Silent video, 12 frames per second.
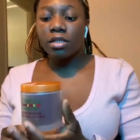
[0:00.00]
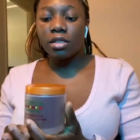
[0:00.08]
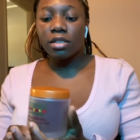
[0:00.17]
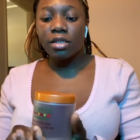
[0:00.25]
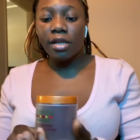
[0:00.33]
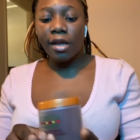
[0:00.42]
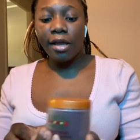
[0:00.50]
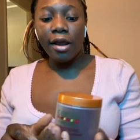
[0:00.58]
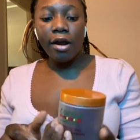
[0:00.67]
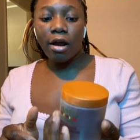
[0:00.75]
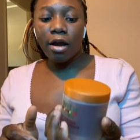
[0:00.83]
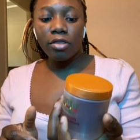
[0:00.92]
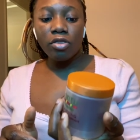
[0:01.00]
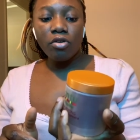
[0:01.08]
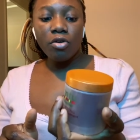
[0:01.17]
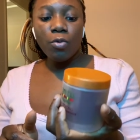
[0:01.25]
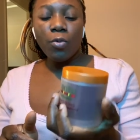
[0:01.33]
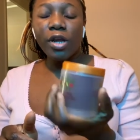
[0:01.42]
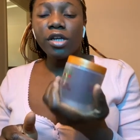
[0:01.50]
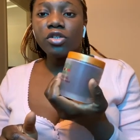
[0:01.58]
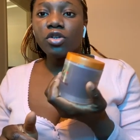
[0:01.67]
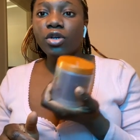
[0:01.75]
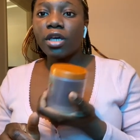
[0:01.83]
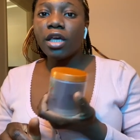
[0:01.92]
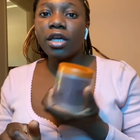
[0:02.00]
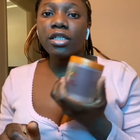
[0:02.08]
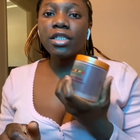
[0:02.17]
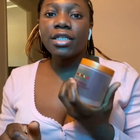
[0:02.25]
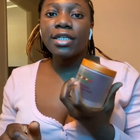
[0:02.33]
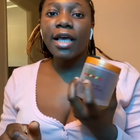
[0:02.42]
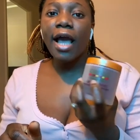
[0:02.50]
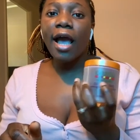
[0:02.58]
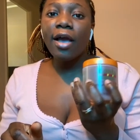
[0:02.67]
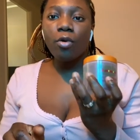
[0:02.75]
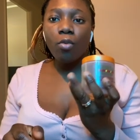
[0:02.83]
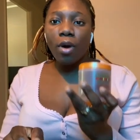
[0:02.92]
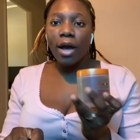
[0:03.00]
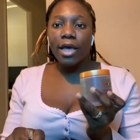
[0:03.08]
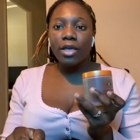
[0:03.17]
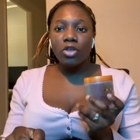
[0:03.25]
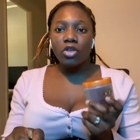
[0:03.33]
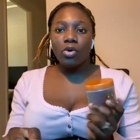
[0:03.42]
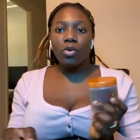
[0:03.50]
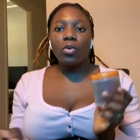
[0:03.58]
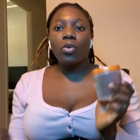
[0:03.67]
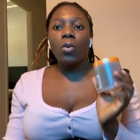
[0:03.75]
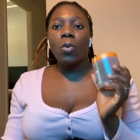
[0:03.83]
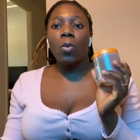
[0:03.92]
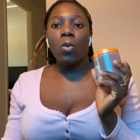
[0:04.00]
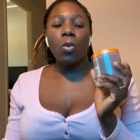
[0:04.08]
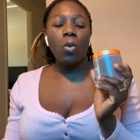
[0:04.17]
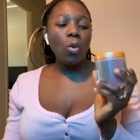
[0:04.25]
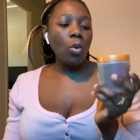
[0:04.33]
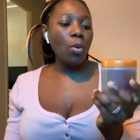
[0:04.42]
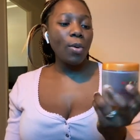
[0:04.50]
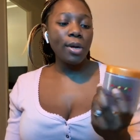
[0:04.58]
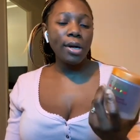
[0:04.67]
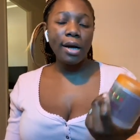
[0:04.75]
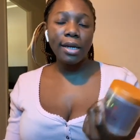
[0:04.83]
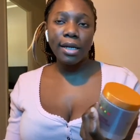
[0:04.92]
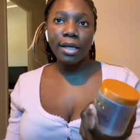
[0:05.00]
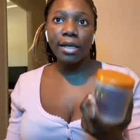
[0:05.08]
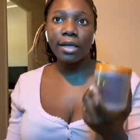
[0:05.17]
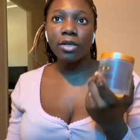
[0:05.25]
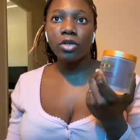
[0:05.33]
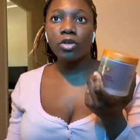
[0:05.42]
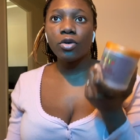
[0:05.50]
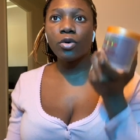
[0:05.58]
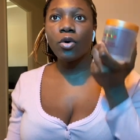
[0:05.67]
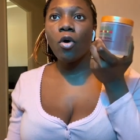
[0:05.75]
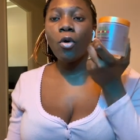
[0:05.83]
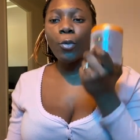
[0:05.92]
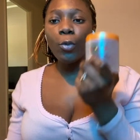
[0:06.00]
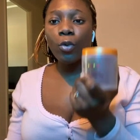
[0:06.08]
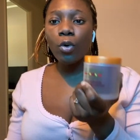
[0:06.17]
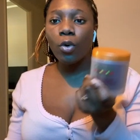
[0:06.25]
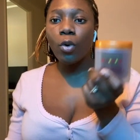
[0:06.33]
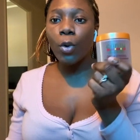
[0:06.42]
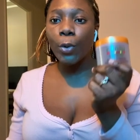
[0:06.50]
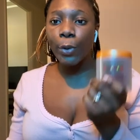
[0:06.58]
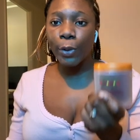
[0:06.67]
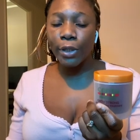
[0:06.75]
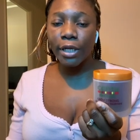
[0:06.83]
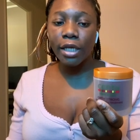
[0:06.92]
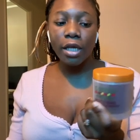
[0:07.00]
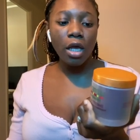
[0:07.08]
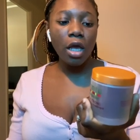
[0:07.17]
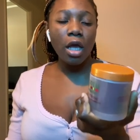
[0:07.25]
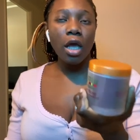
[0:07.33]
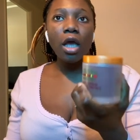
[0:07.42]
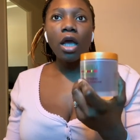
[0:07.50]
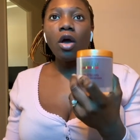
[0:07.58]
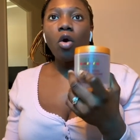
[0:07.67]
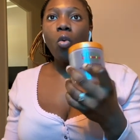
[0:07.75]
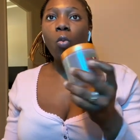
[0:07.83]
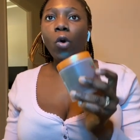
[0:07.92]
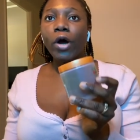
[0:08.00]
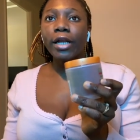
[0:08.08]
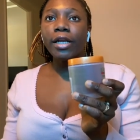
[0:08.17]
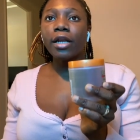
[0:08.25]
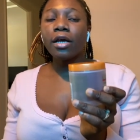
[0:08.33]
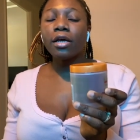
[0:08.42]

there are 3 ways you can DIY your honey, your raw honey. 1,